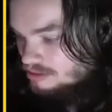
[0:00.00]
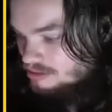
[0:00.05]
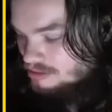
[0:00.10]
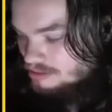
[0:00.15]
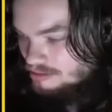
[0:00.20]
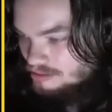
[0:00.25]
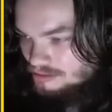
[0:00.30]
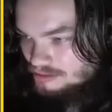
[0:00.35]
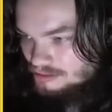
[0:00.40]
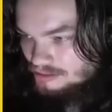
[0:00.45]

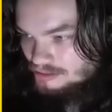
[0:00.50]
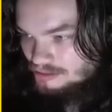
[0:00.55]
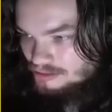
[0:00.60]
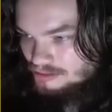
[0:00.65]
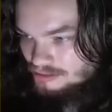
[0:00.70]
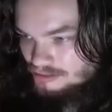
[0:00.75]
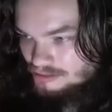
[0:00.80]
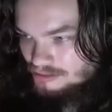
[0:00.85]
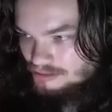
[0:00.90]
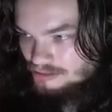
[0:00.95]

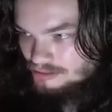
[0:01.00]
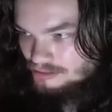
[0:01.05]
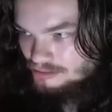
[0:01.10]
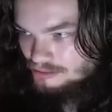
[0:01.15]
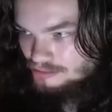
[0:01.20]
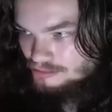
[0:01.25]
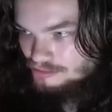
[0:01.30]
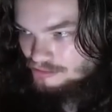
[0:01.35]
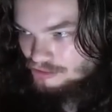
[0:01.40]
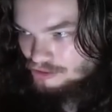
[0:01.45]
Uh,
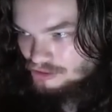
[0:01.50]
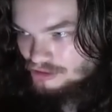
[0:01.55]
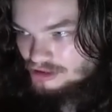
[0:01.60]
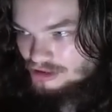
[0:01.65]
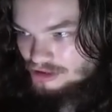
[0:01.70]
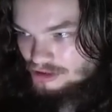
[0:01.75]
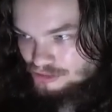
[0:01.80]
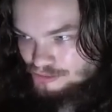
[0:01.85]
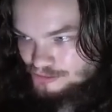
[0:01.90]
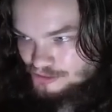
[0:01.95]

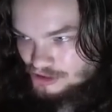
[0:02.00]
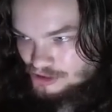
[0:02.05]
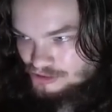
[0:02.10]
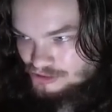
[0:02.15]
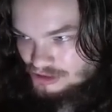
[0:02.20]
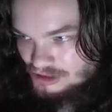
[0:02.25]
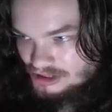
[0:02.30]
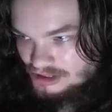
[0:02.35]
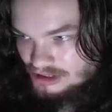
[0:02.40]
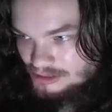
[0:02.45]
Girkin notes
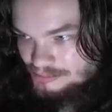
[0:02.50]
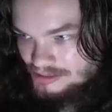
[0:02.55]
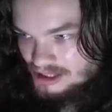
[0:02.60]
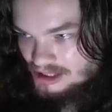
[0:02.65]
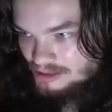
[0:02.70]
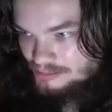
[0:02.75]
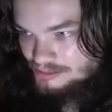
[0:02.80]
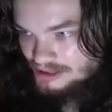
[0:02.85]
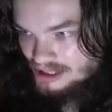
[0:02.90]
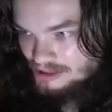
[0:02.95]
Prigozhin likely
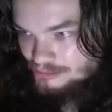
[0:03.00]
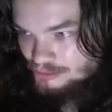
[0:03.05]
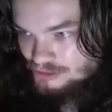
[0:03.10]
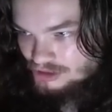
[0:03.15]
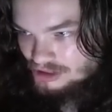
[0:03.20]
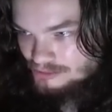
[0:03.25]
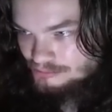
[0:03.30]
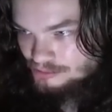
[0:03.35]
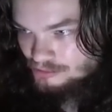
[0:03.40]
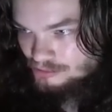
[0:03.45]
panicked by M O
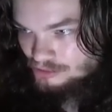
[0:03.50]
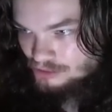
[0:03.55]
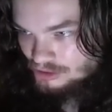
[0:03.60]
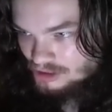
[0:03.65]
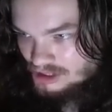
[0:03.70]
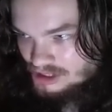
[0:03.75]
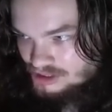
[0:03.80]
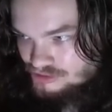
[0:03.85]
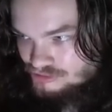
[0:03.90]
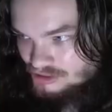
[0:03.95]
D and Putin on
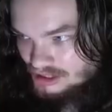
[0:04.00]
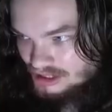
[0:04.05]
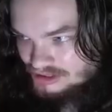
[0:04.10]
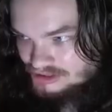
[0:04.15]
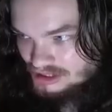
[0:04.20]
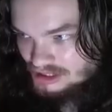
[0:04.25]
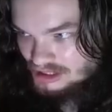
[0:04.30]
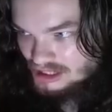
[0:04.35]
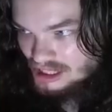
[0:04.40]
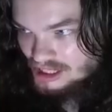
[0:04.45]

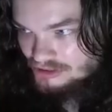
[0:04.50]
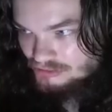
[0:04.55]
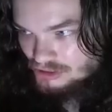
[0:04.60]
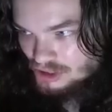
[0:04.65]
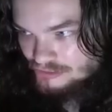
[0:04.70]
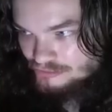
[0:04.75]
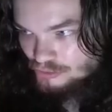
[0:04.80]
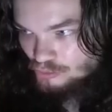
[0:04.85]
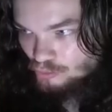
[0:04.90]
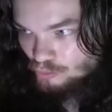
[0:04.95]
contracts, and
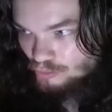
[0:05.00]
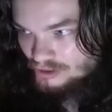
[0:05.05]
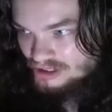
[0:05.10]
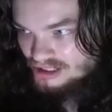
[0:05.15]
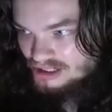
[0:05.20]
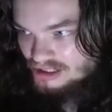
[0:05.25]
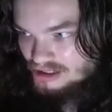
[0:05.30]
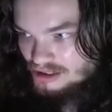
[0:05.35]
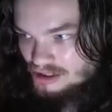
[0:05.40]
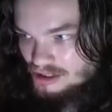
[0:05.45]
Kadyrov
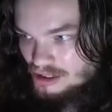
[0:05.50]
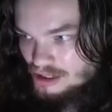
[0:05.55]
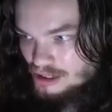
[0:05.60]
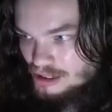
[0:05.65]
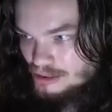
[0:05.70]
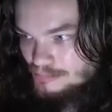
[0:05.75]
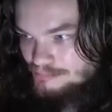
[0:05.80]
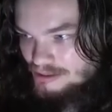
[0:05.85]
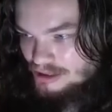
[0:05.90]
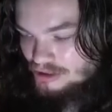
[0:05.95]
winning
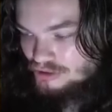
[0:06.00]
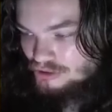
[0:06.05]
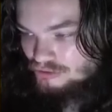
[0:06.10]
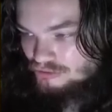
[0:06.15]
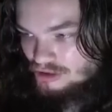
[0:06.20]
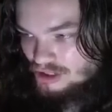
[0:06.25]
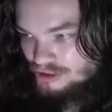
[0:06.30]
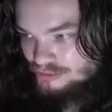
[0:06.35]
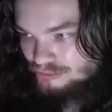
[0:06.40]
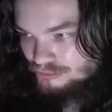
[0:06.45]

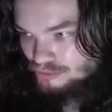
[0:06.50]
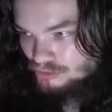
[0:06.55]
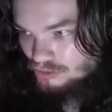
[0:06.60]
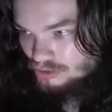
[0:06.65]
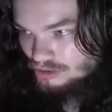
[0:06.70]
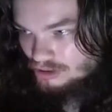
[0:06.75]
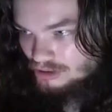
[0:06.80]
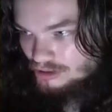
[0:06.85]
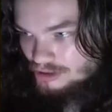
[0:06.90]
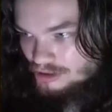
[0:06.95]
Belgorod
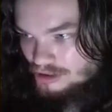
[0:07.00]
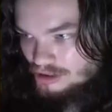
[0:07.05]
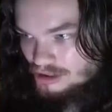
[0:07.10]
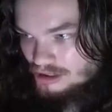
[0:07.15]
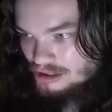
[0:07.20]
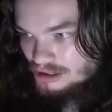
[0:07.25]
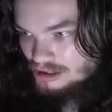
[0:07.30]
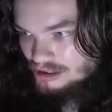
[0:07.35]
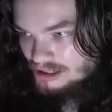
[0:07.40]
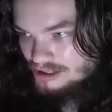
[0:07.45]
role
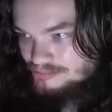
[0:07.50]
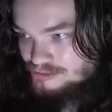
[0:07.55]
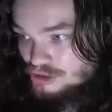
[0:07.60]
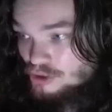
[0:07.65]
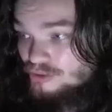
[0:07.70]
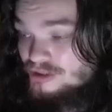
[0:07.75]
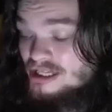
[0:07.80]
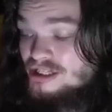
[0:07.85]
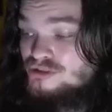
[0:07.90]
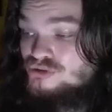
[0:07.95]
claims,
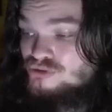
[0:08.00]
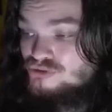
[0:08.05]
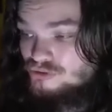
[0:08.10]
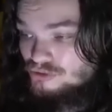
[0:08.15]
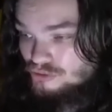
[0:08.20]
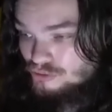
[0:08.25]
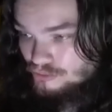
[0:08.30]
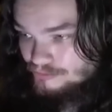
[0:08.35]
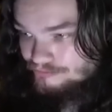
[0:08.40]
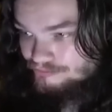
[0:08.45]
oh, yeah, that's
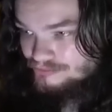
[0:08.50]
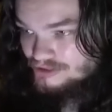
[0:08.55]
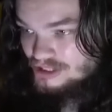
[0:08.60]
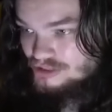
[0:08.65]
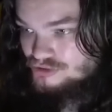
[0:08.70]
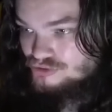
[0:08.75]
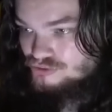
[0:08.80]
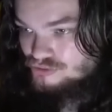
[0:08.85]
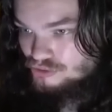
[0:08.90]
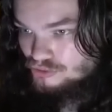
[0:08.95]
true.
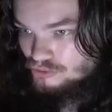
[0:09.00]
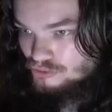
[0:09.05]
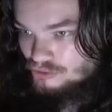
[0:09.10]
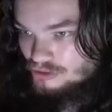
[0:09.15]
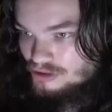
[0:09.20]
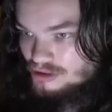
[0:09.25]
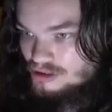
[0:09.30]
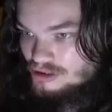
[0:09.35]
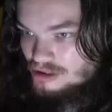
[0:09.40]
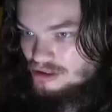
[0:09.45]
That's true.
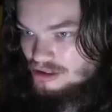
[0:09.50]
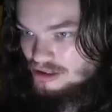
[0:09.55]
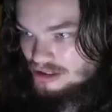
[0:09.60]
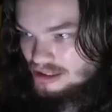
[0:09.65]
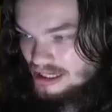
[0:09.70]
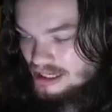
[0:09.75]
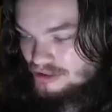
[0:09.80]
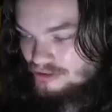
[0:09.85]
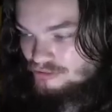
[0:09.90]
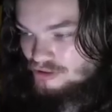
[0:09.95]
Uh,
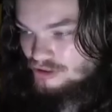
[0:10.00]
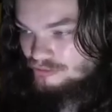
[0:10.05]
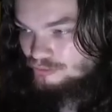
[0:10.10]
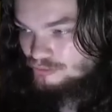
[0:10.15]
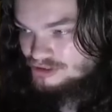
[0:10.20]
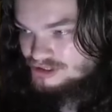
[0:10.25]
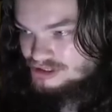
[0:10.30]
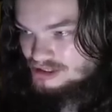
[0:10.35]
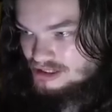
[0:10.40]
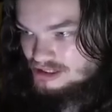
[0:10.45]
Kadyrov
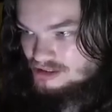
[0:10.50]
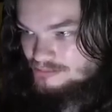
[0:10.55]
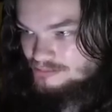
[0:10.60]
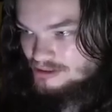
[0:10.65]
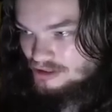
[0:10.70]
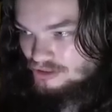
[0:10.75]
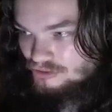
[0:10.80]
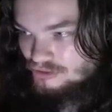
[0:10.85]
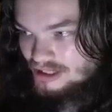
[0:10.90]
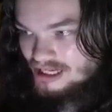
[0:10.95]
was sent to
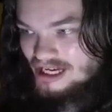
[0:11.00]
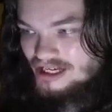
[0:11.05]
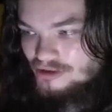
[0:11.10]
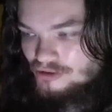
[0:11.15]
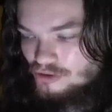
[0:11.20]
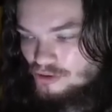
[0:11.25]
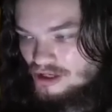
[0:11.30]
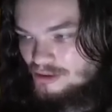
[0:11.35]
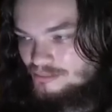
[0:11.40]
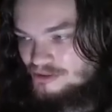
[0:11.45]
Belgorod. I don't
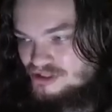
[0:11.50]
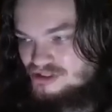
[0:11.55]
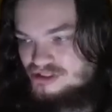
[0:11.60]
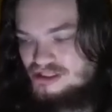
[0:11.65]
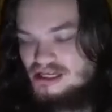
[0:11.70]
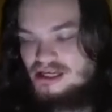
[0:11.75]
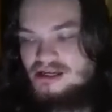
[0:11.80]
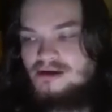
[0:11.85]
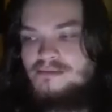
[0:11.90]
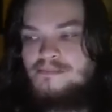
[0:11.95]
know how much
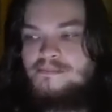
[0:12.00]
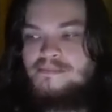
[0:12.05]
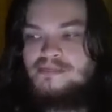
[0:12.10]
that...